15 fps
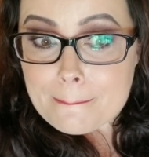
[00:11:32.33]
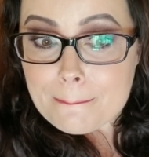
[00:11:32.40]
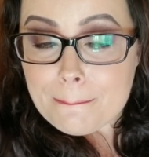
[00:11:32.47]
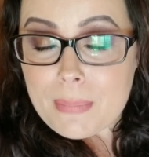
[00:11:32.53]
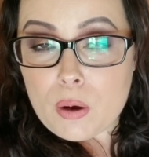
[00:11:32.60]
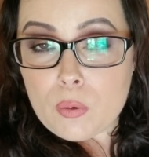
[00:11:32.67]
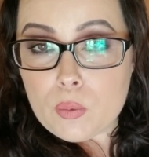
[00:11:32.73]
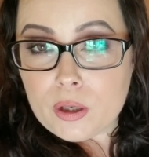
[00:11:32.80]

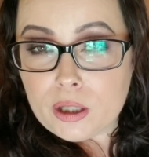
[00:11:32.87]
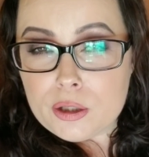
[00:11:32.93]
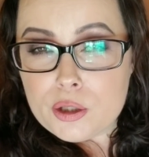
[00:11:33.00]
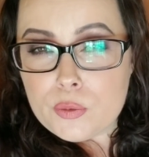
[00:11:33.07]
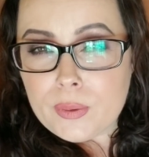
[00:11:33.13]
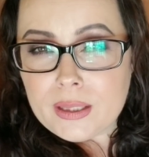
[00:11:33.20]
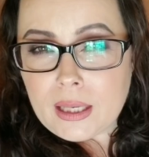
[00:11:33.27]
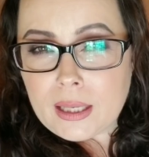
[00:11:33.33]
but we're
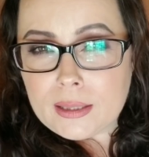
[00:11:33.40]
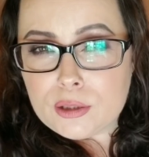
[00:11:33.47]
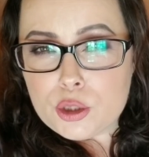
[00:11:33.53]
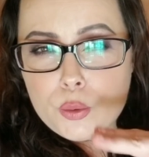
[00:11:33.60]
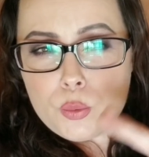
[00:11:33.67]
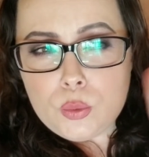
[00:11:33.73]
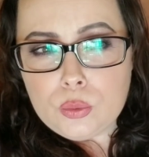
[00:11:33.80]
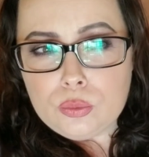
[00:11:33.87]
doing like
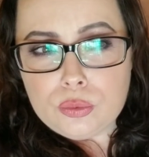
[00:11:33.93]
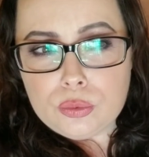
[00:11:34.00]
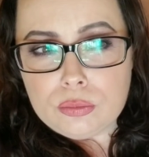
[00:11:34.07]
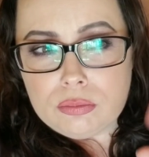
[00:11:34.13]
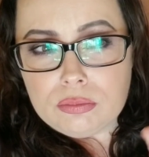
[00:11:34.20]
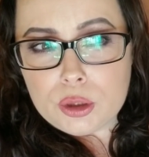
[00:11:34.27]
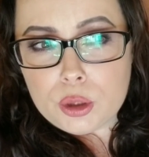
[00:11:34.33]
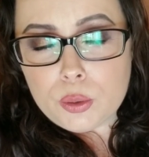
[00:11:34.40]
two
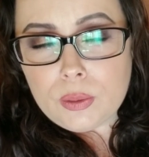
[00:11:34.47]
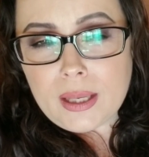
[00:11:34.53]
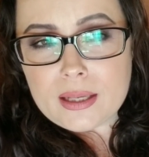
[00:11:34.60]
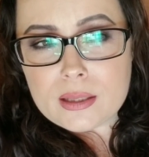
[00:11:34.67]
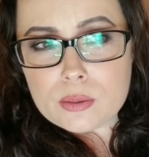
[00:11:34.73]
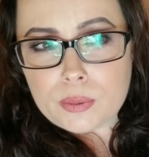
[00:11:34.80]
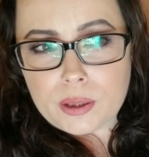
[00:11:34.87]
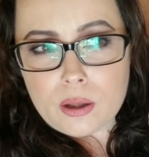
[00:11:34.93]

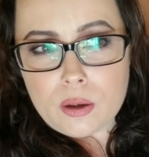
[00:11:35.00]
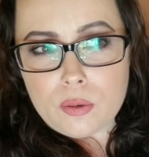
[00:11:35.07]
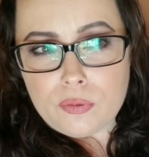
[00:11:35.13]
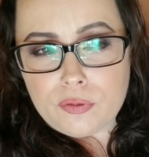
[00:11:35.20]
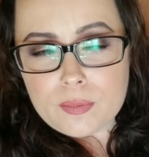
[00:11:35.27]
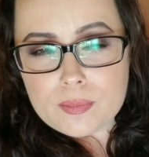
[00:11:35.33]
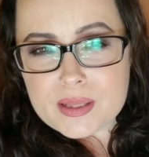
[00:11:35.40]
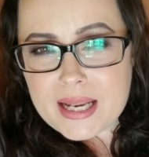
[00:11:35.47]
legs. We go
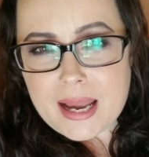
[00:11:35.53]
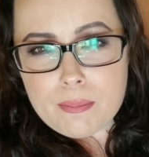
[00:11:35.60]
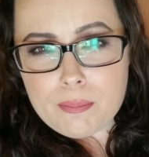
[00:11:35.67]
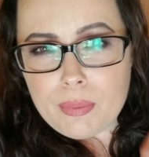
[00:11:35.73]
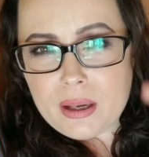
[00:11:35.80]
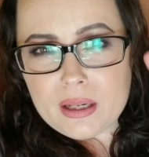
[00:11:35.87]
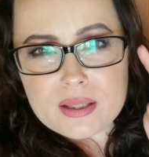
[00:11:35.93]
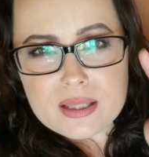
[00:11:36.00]
from
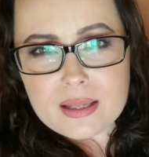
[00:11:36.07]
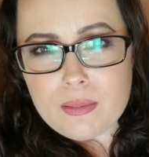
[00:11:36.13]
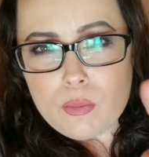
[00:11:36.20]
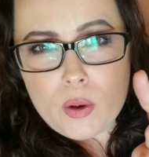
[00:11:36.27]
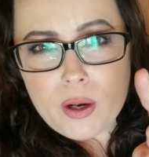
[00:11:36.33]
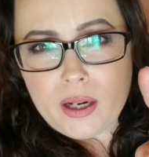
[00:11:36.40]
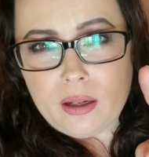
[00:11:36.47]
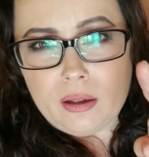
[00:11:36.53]
Tampa to
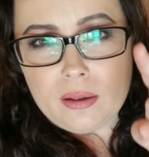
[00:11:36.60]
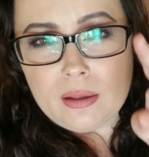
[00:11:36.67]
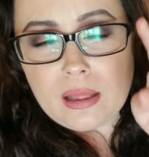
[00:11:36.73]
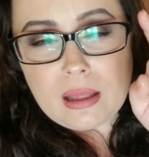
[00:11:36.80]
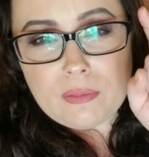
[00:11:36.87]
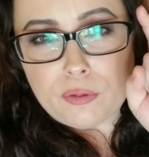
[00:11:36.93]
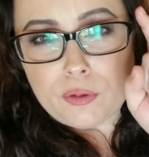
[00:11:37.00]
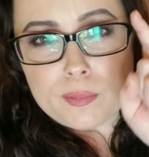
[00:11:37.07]
somewhere, and
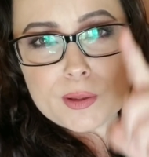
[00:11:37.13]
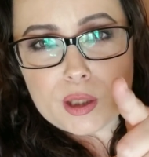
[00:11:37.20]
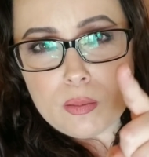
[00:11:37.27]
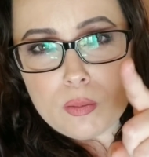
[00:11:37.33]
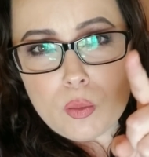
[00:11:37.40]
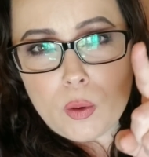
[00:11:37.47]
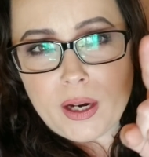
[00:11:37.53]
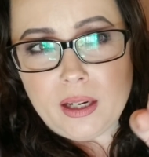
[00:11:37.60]
then from
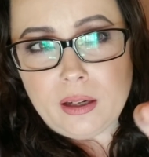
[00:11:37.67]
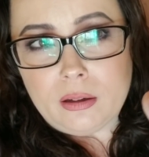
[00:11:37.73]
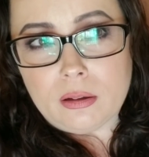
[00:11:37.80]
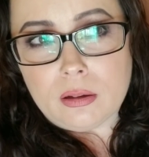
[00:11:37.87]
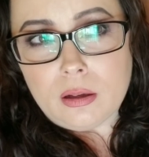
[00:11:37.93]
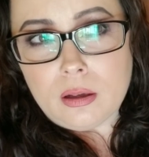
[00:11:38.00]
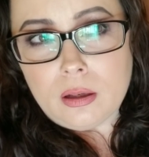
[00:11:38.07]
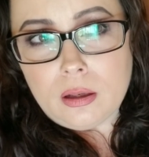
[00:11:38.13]

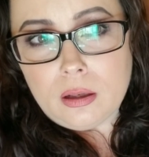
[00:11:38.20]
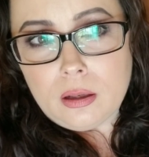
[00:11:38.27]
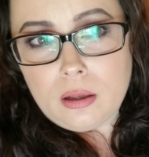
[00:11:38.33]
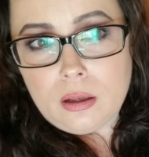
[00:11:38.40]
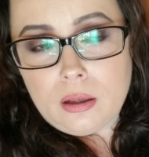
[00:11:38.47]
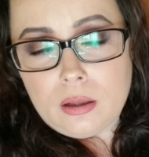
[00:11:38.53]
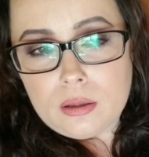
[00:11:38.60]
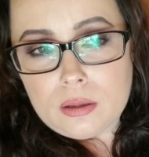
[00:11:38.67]
somewhere
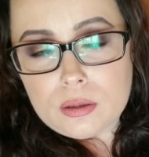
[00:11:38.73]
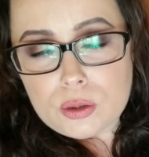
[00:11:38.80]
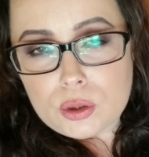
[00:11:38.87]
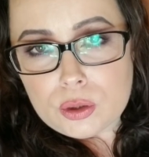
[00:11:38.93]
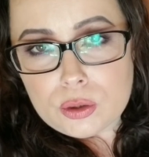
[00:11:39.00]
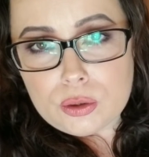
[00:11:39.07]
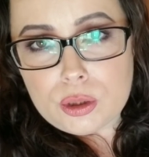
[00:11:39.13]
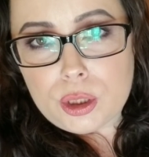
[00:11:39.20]

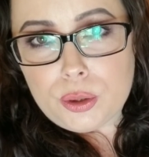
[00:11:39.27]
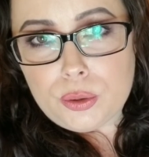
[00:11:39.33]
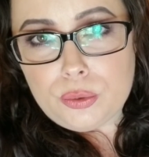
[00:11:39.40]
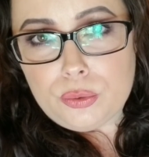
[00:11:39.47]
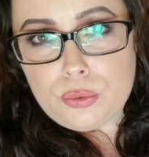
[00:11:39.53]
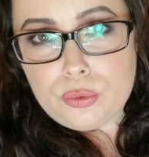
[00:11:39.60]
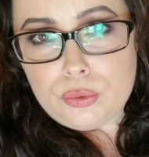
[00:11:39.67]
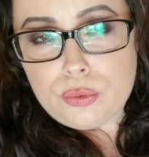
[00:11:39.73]

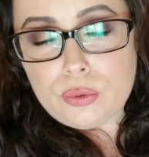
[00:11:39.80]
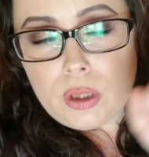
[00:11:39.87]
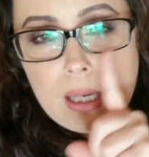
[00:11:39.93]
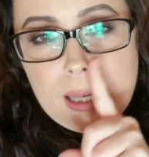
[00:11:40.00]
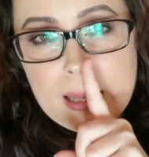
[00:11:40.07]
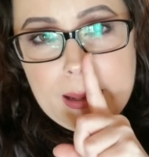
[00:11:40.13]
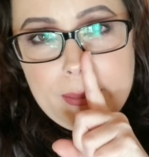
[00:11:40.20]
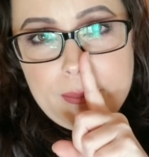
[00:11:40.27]
to
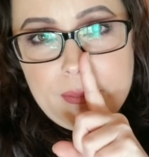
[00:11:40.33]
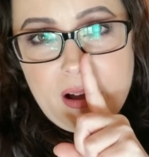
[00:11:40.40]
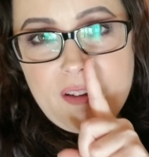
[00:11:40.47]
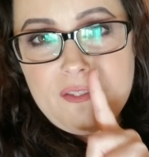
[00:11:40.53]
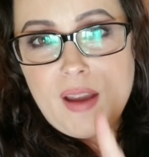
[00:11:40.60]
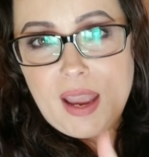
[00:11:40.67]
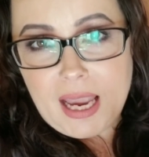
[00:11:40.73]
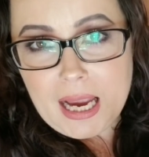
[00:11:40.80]

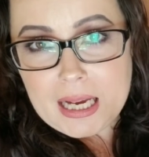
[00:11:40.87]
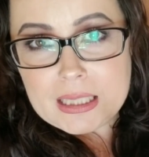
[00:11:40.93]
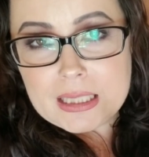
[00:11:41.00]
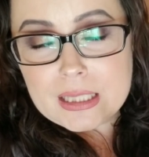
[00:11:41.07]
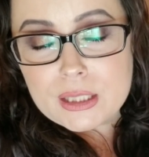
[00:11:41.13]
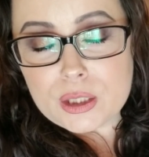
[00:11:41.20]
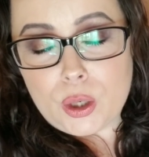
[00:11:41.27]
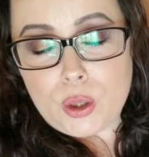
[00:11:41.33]

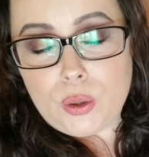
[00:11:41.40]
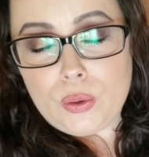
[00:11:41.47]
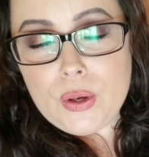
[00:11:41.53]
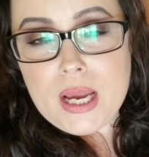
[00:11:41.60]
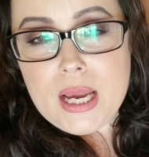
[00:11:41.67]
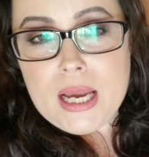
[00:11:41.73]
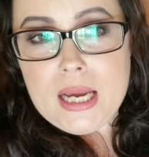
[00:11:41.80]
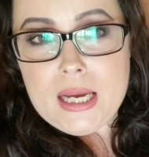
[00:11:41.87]
Vegas. So
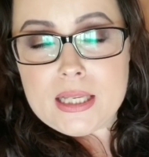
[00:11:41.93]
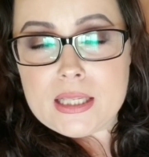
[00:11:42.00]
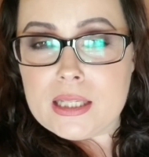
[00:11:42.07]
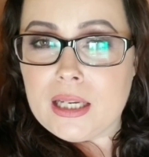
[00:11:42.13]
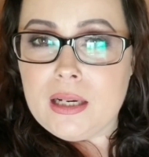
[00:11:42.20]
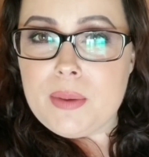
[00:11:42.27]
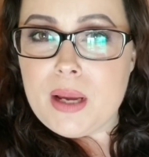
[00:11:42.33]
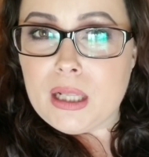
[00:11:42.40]
it's
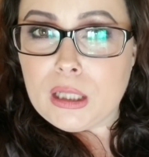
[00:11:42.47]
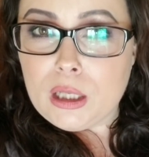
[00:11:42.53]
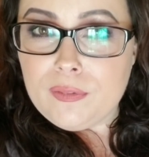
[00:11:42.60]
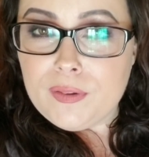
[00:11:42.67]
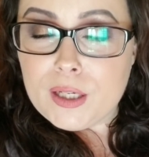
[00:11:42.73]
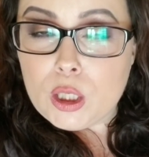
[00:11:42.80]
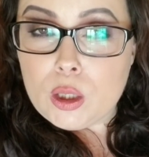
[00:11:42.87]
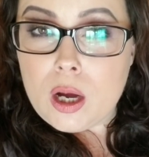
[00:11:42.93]
gonna be a little
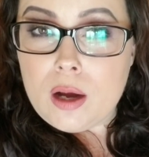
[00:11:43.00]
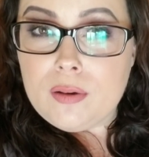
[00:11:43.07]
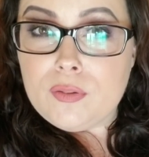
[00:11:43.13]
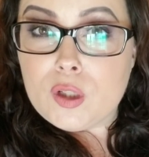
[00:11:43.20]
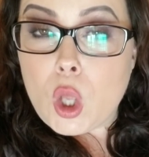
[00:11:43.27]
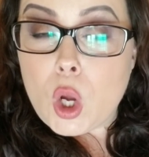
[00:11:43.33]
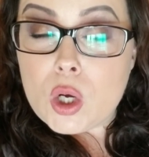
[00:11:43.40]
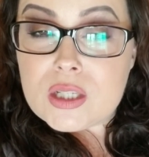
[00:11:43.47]
bit of a
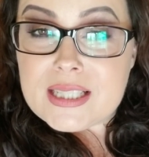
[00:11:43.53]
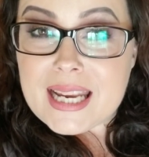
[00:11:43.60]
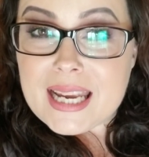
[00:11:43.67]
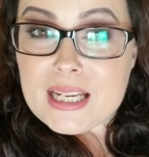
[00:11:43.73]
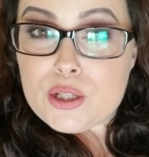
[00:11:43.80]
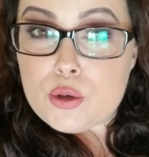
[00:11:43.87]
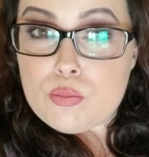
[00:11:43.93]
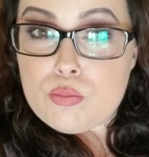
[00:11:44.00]
long
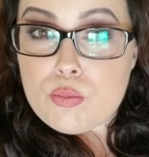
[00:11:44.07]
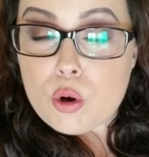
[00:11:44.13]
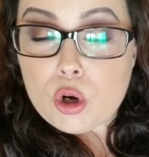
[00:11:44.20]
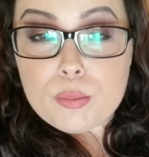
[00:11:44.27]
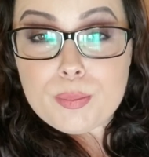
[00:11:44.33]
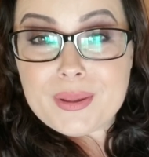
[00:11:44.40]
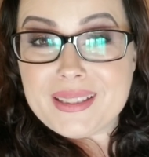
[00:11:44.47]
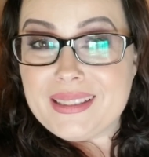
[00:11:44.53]
day
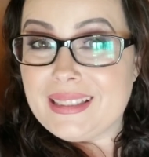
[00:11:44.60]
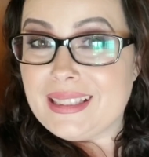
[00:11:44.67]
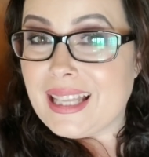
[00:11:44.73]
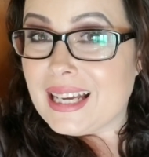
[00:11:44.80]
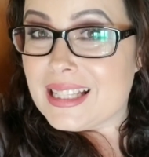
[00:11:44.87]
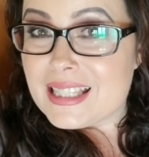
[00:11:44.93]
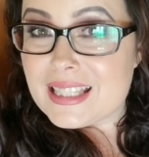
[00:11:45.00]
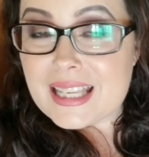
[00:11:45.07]
tomorrow, but
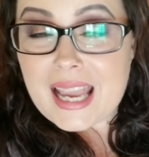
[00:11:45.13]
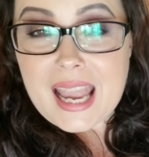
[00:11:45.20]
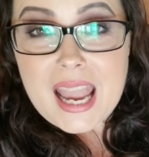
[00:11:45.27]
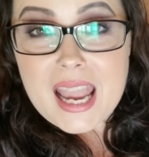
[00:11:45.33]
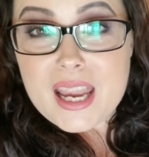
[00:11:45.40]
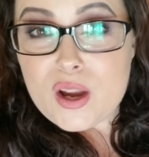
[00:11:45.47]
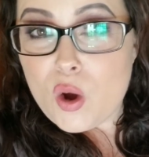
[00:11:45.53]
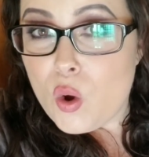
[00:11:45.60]
that's
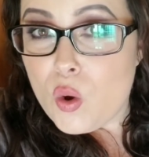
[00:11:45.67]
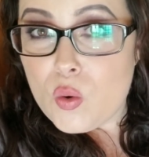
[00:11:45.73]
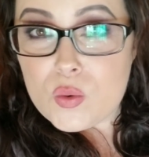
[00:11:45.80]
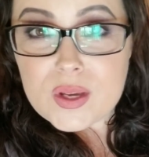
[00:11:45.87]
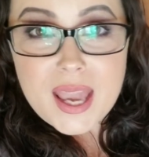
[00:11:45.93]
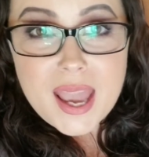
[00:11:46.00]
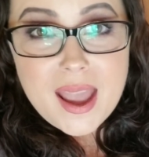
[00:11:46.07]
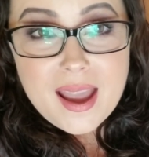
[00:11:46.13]

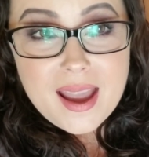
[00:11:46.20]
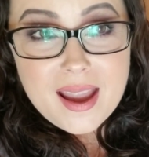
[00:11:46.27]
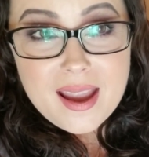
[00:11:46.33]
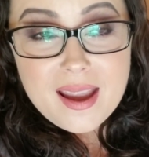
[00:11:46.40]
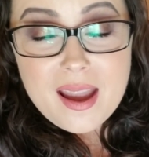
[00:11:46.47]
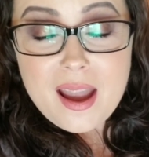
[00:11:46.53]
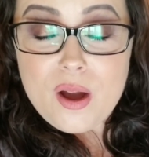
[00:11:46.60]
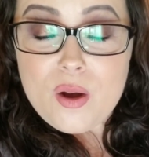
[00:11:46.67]

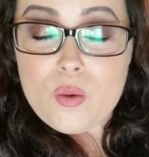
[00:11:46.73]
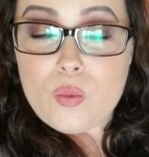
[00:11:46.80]
a-okay.